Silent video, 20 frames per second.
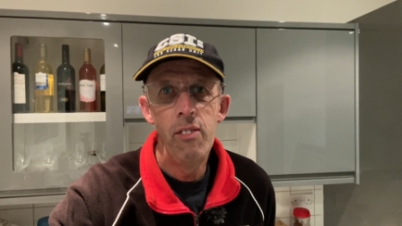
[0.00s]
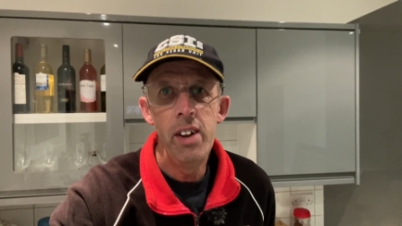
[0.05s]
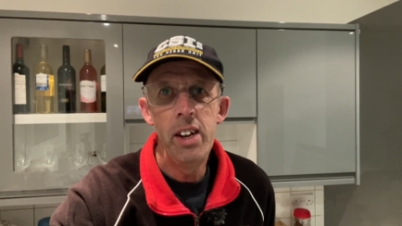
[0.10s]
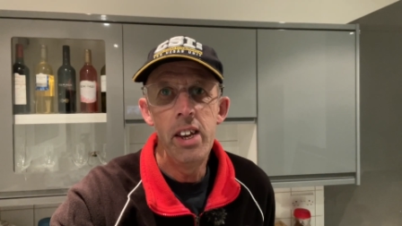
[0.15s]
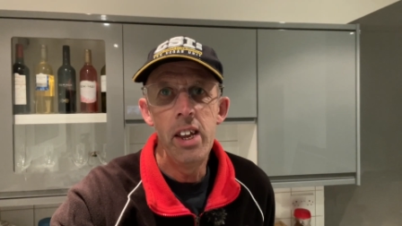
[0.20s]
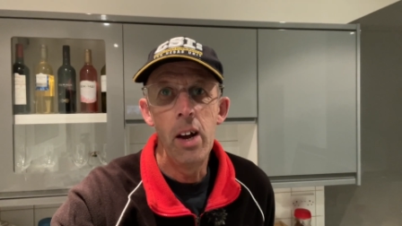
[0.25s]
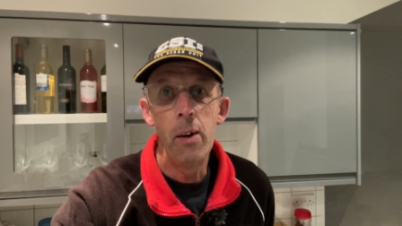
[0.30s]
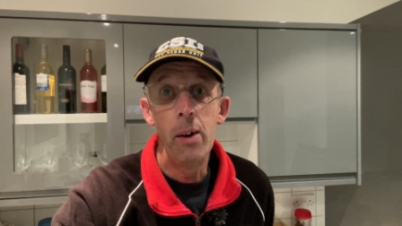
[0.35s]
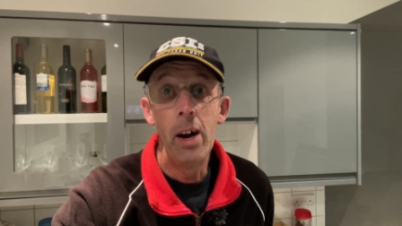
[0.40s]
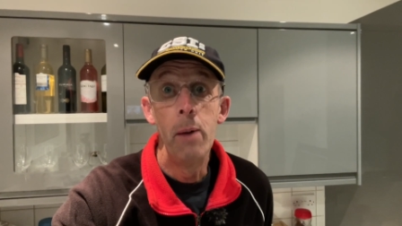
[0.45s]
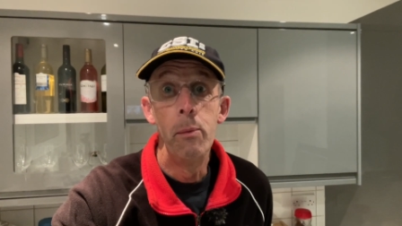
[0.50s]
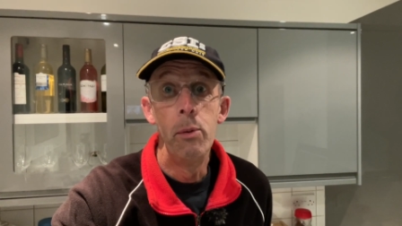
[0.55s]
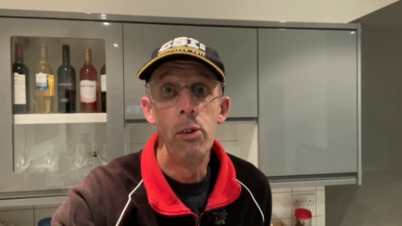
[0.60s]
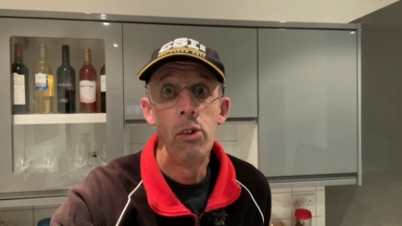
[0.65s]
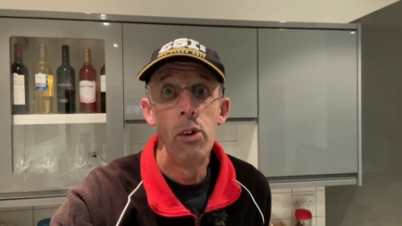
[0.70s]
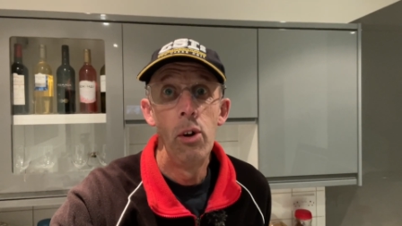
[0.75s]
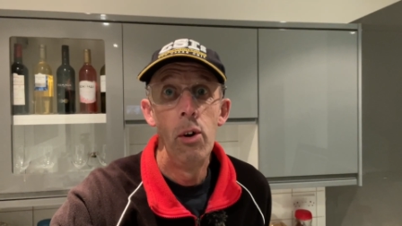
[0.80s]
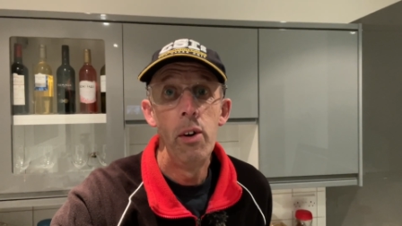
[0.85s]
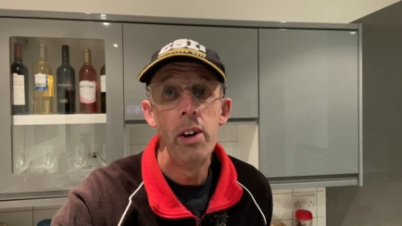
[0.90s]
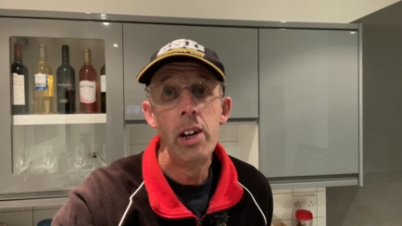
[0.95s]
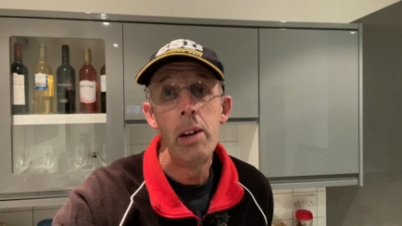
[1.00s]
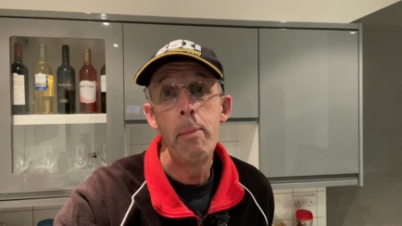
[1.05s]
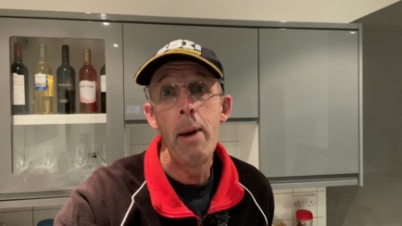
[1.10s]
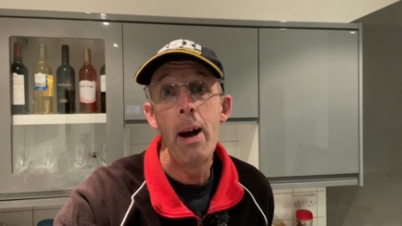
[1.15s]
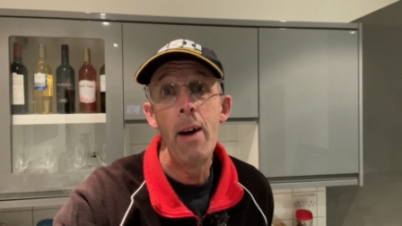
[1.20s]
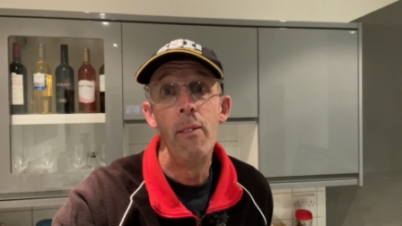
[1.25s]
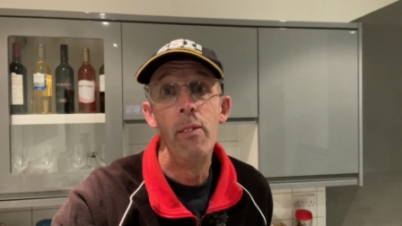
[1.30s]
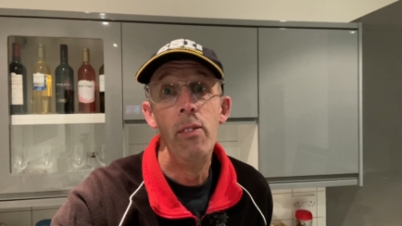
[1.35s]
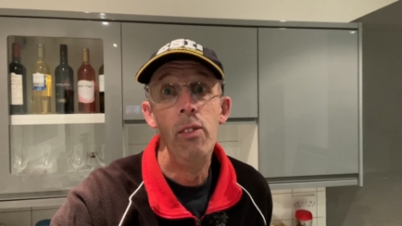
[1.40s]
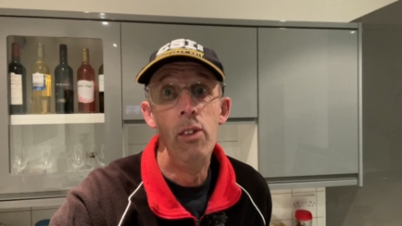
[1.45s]
video I was talking
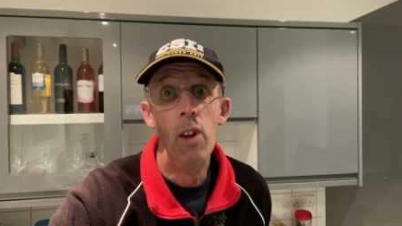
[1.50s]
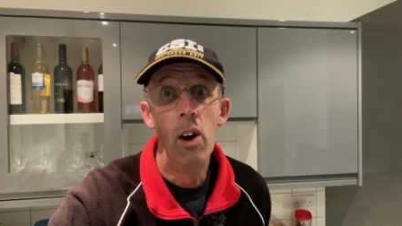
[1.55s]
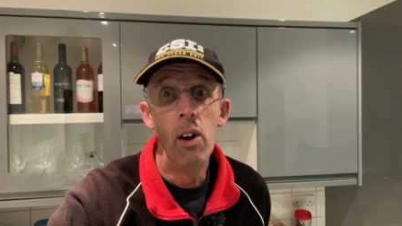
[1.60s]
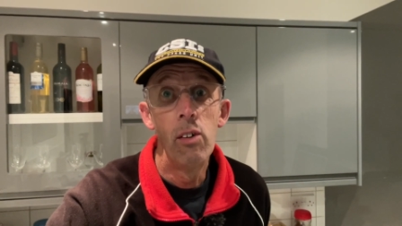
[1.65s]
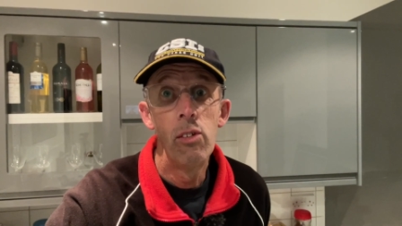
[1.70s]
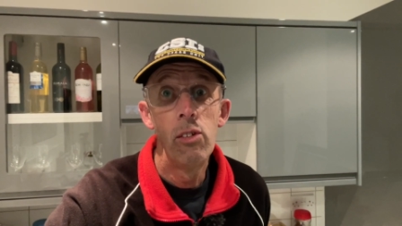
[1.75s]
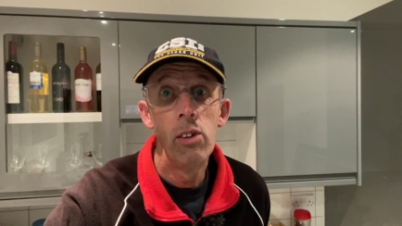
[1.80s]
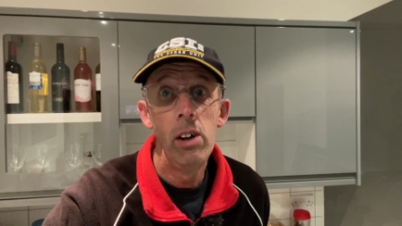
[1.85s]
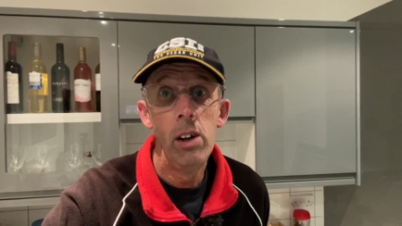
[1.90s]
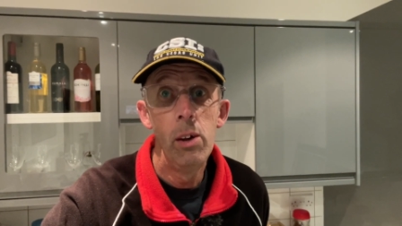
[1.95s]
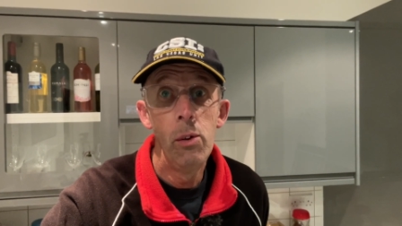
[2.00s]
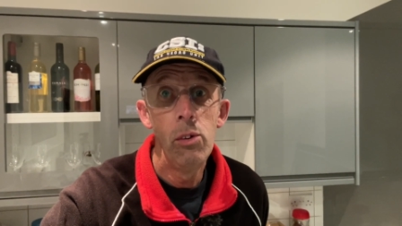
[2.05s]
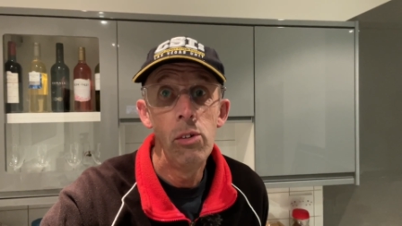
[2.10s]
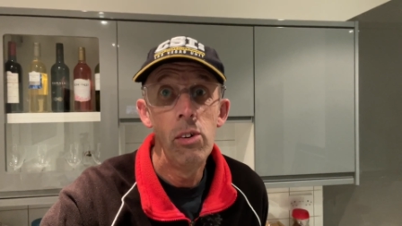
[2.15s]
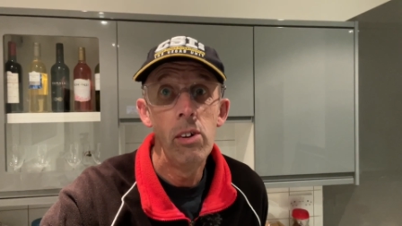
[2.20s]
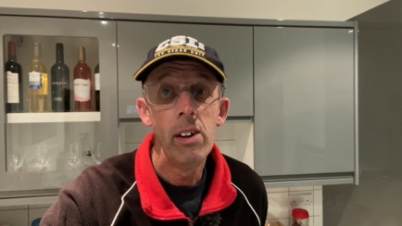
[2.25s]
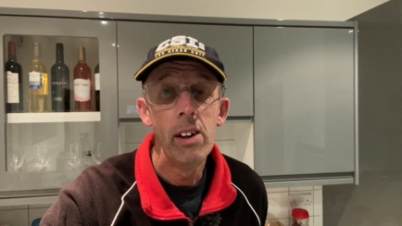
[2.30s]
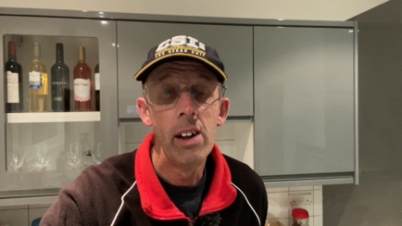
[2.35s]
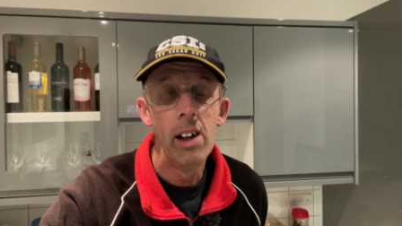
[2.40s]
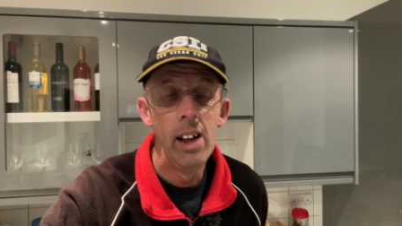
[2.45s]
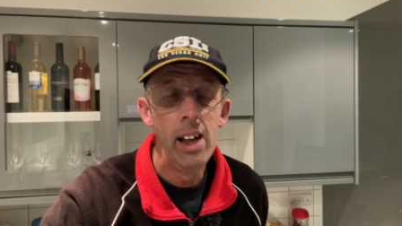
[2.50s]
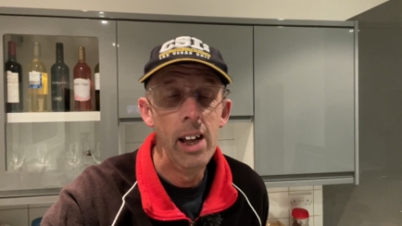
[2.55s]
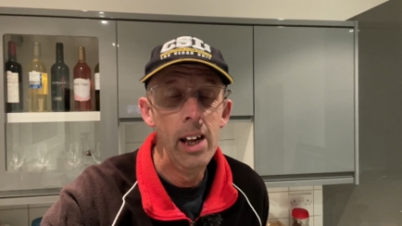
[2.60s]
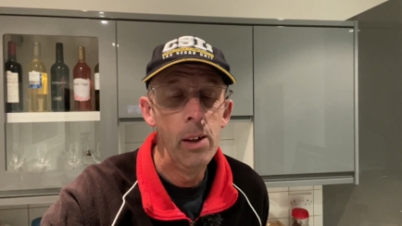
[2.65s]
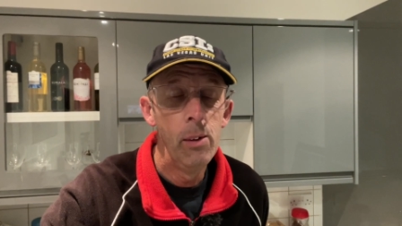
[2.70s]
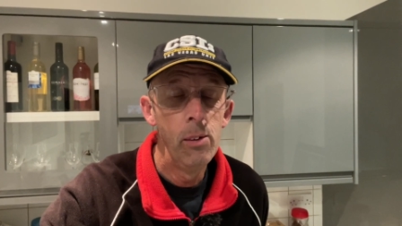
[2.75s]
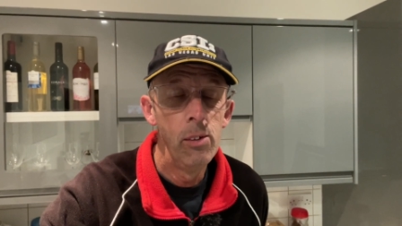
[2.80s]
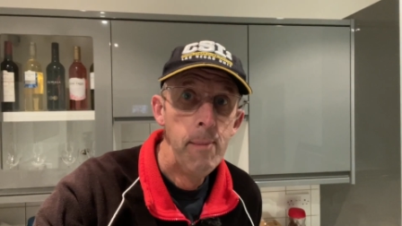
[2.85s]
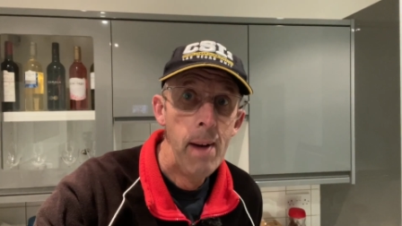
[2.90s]
about noctilucent clouds.